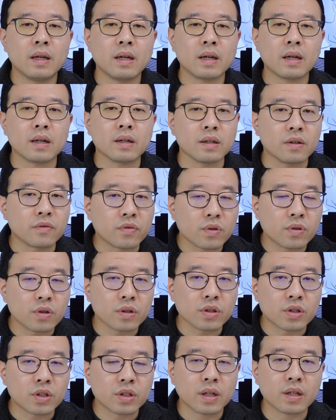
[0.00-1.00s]
if you
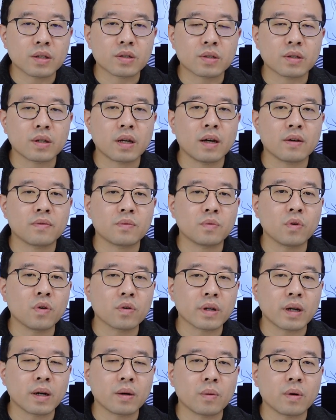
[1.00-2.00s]
got a chance to have
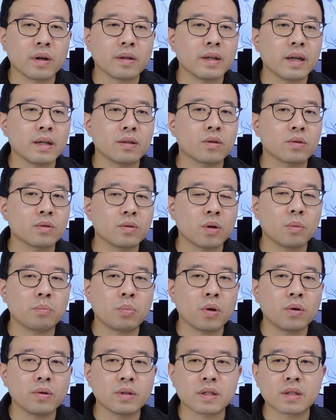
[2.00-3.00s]
491 and your
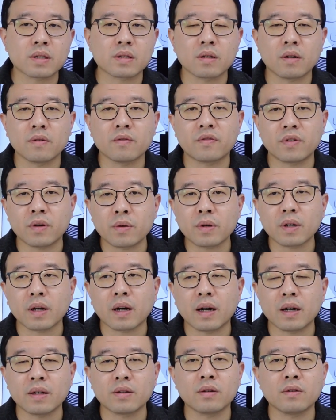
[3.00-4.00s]
points is not very
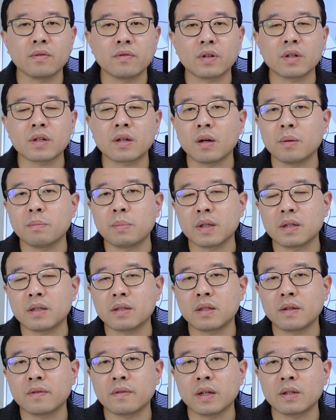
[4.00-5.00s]
high, not very
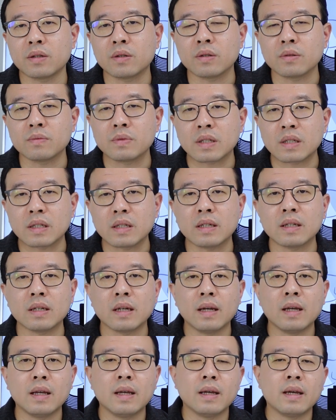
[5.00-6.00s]
competitive, and you don't
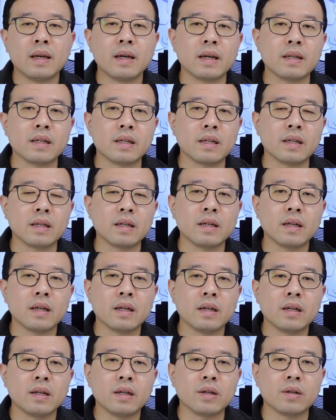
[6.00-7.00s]
see any
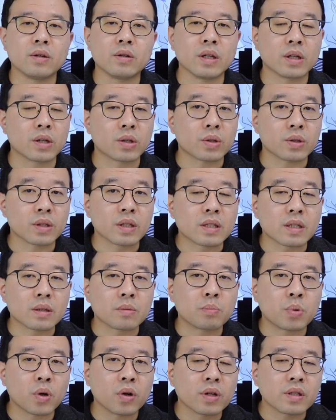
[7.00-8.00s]
increasing
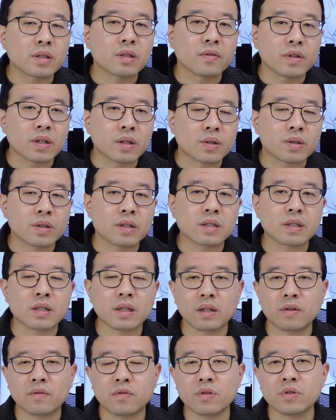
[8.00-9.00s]
in
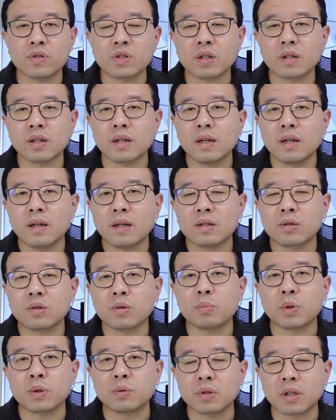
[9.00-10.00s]
the future,
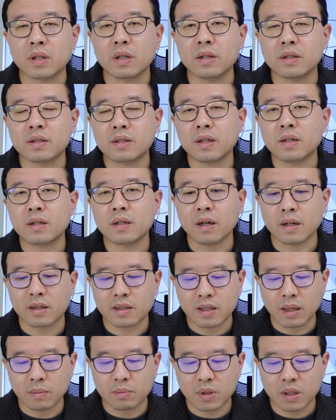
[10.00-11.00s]
to be realistic,
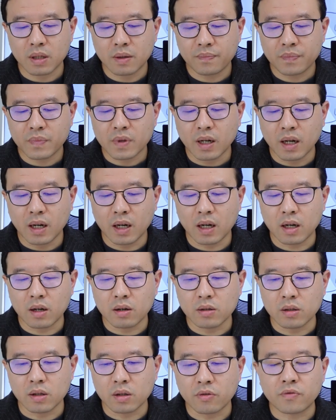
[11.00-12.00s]
accept
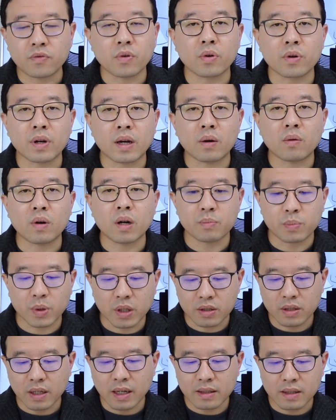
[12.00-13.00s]
491,
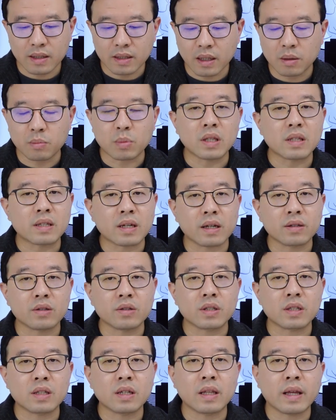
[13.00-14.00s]
because in the meantime you
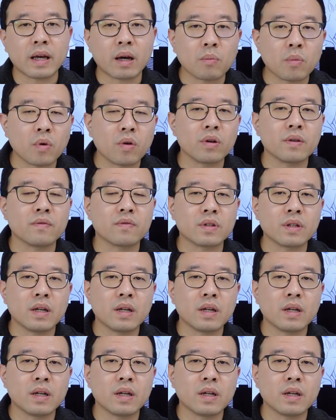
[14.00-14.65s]
see there are more